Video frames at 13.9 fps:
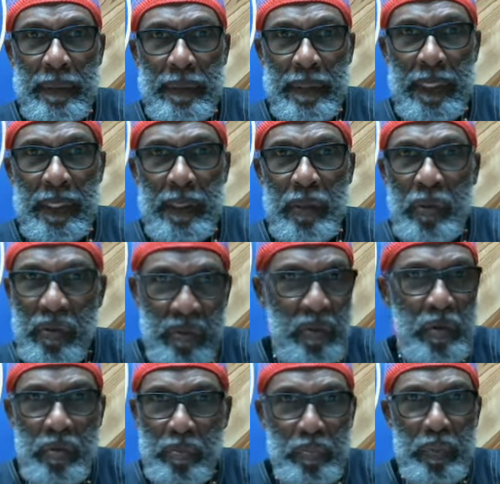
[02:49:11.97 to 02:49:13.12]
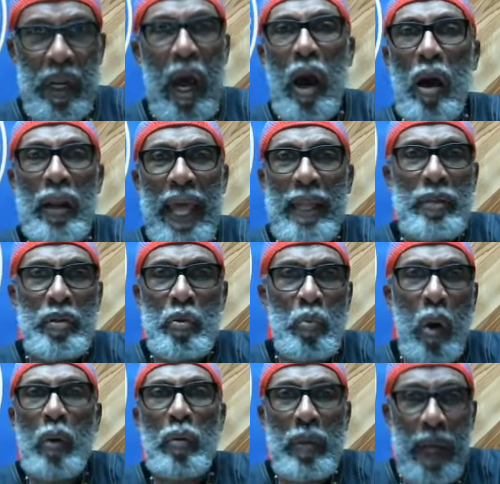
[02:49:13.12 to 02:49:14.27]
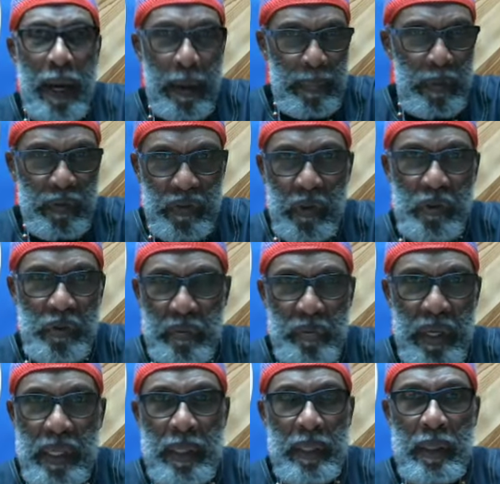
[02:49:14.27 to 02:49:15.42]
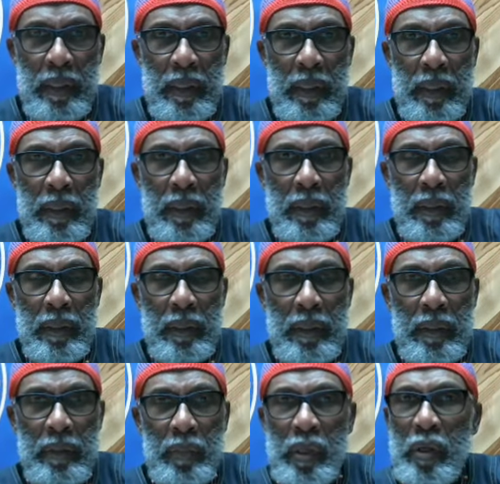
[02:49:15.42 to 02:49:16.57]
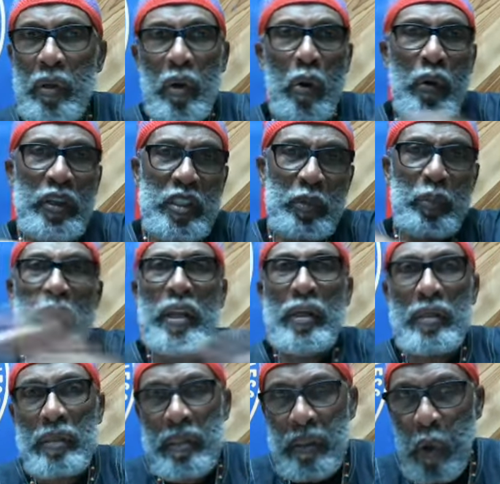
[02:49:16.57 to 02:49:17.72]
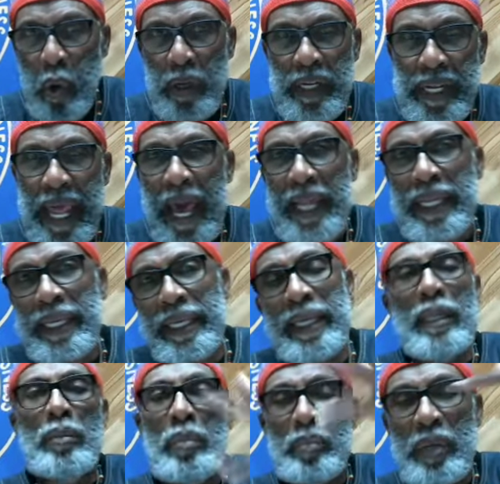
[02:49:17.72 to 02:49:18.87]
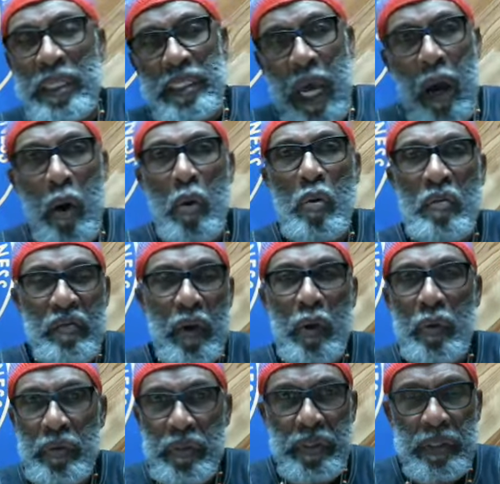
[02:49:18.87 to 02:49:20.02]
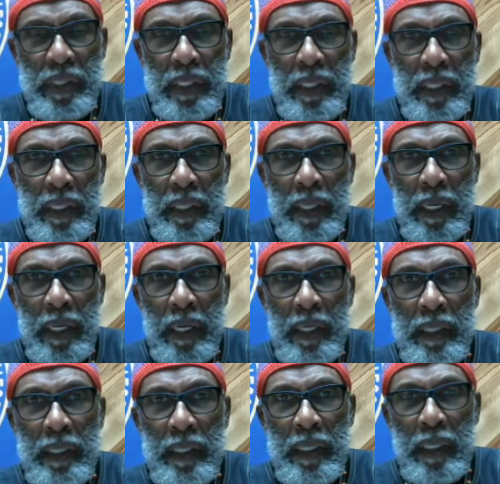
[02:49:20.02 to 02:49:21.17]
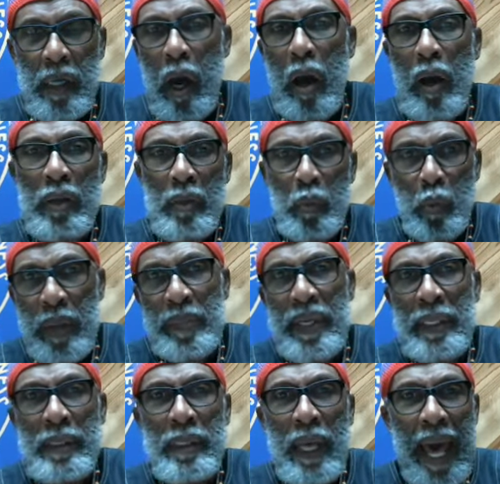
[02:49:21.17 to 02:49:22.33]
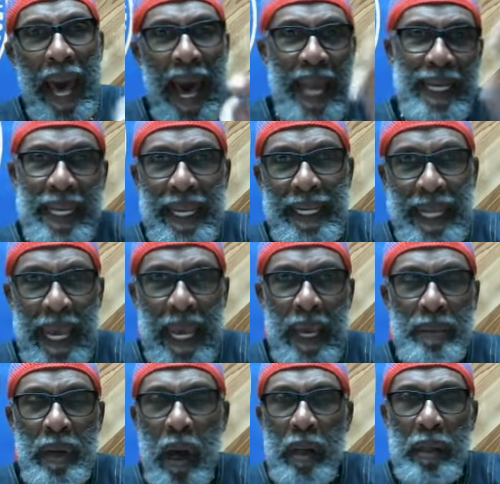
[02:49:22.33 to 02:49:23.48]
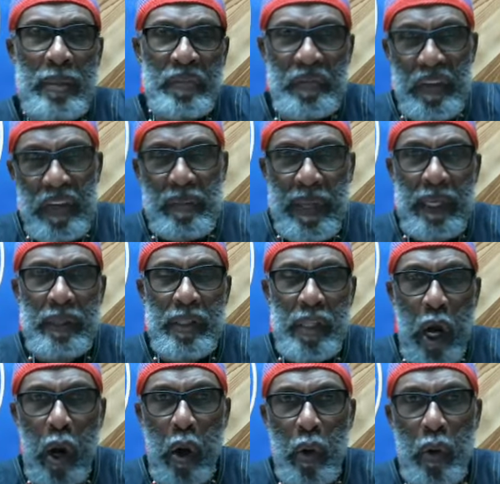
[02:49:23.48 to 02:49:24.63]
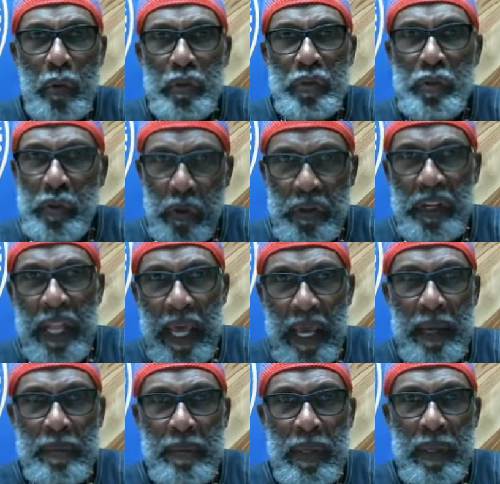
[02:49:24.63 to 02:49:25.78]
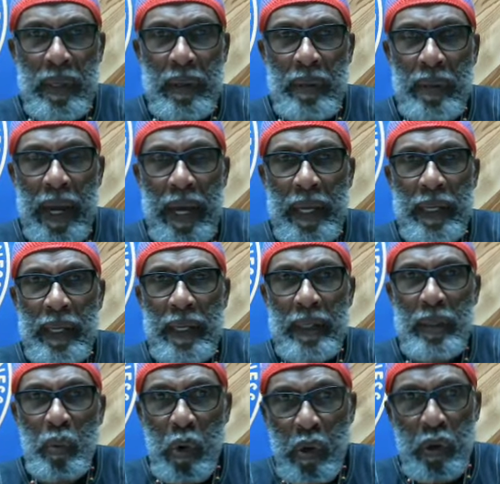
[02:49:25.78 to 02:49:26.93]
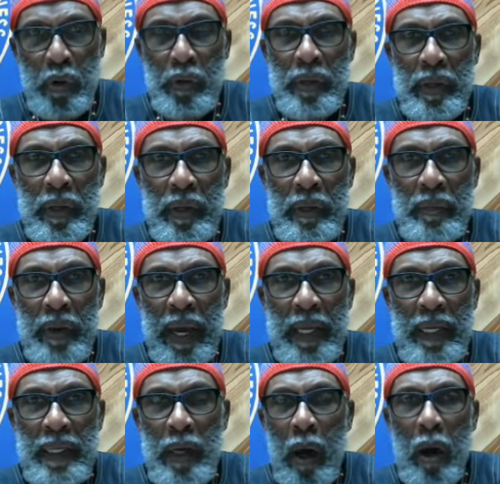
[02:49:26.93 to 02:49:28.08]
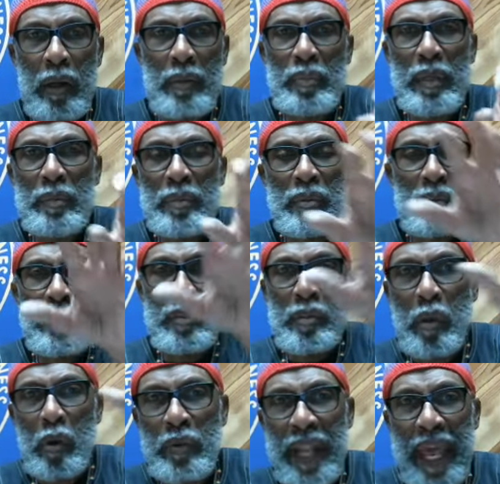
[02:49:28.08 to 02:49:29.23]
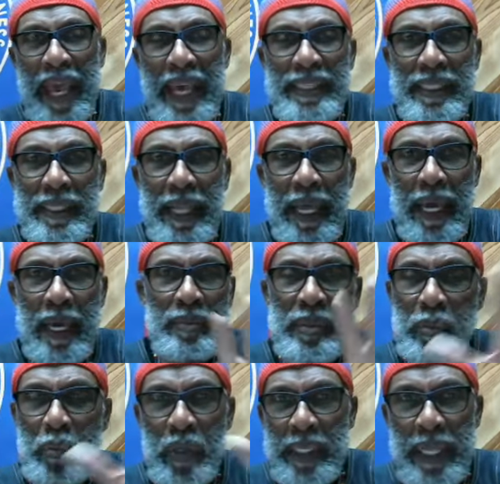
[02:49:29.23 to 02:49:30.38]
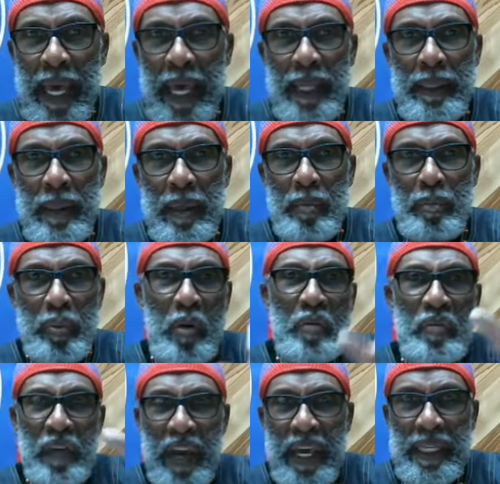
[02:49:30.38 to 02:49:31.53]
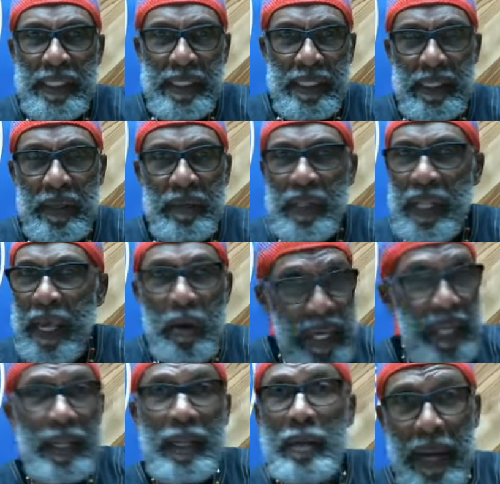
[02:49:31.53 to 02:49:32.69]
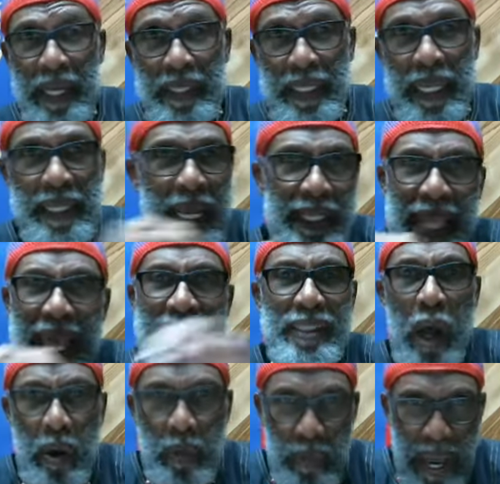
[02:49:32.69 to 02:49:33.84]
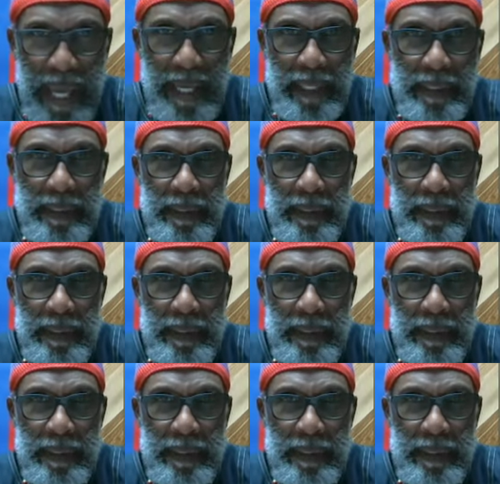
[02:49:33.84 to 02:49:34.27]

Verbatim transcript: see you can you can put all that you want up on social media we gonna go and spray the corner down and kill up a bunch of our own folks huh calling women out of their name calling them female dogs you know the name right? And the word, right? Calling people, you know, nasty names and whatnot, profane stuff. They don't care nothing about that. That that's all right.